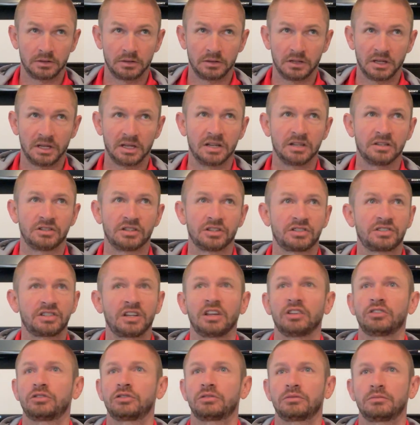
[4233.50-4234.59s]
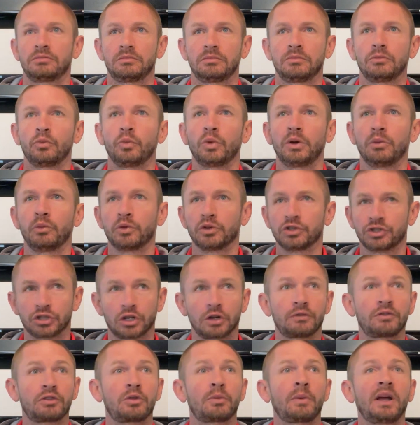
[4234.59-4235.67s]
And it just says, we
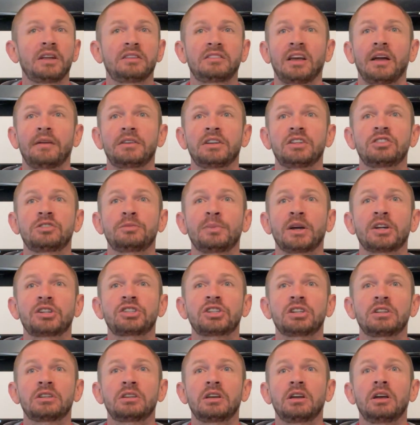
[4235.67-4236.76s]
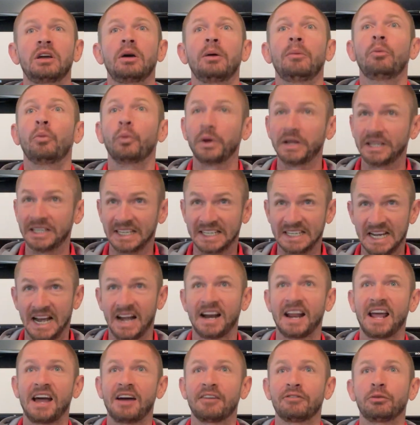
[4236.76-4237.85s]
reserved the right to have an inspection. We did not
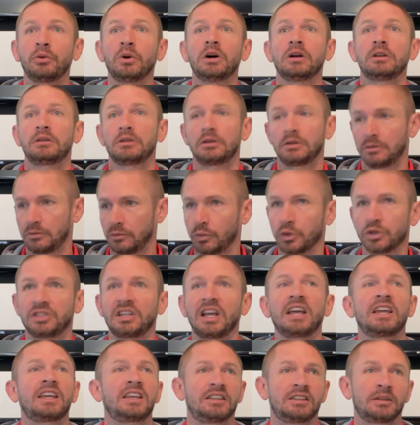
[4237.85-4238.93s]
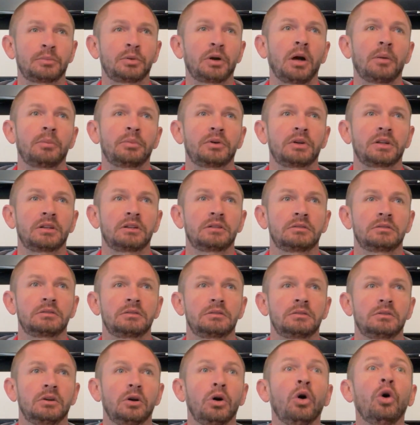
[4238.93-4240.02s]
have one. We're taking the property.
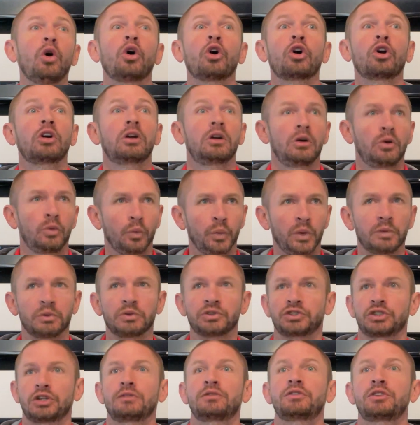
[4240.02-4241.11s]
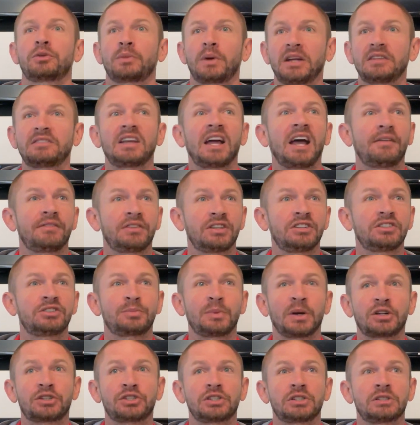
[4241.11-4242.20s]
Or we reserved the right to have an
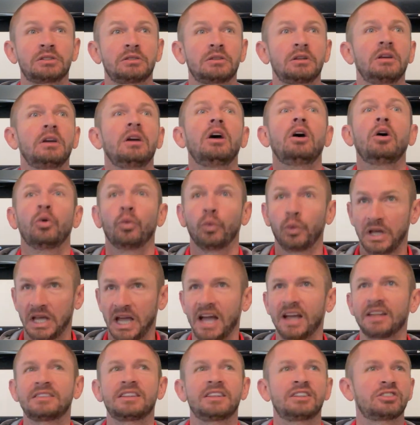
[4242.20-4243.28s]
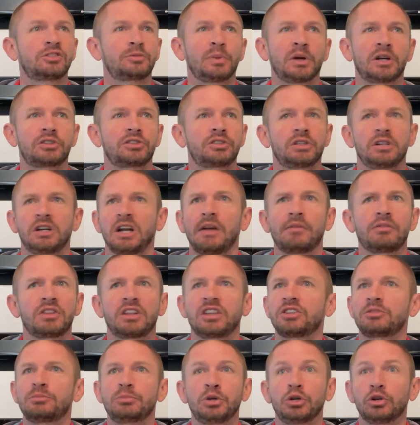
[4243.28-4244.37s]
inspection. We had the inspection and
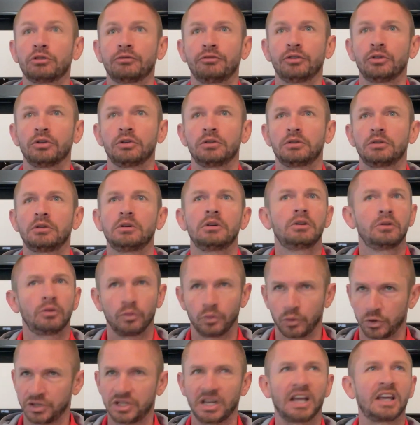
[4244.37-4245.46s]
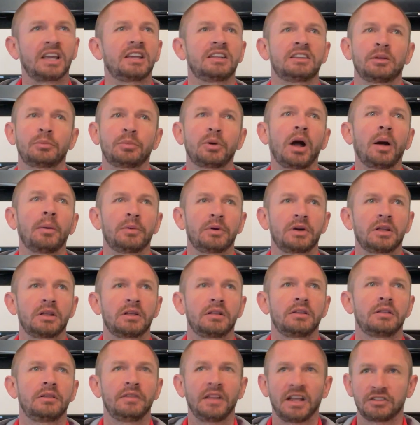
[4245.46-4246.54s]
everything's beautiful. We're taking the property.
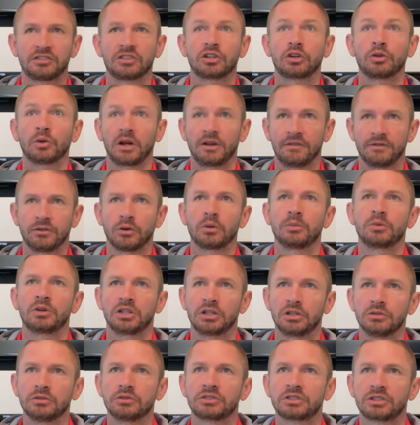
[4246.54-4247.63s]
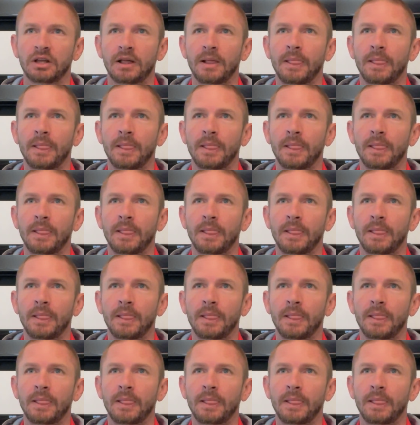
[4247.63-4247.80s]
That's a great form to use.